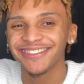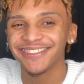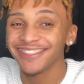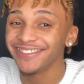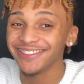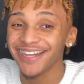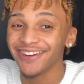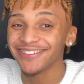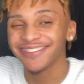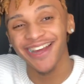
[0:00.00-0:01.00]
He said, just got
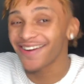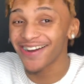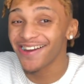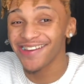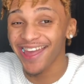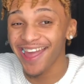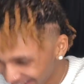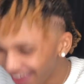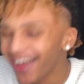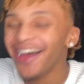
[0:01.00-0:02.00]
out the shower. Okay.
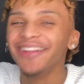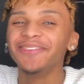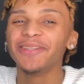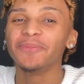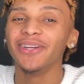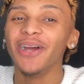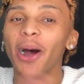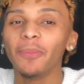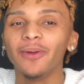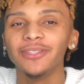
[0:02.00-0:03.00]
Let me stop playing.
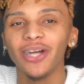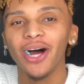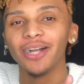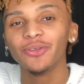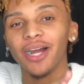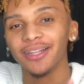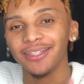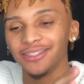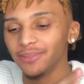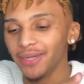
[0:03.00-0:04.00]
I promise y'all, I do not
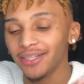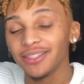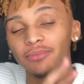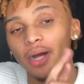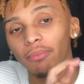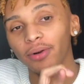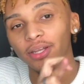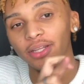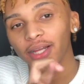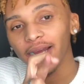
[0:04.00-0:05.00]
like this, man. This is my
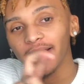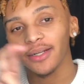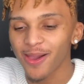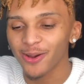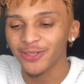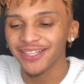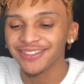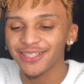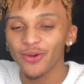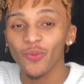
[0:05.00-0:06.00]
brother. Like, okay, he
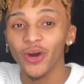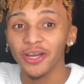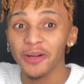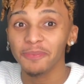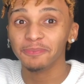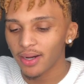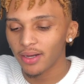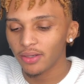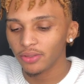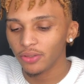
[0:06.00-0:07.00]
said, what up? I
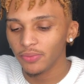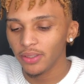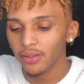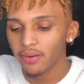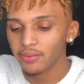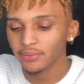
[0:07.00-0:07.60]
don't know, man.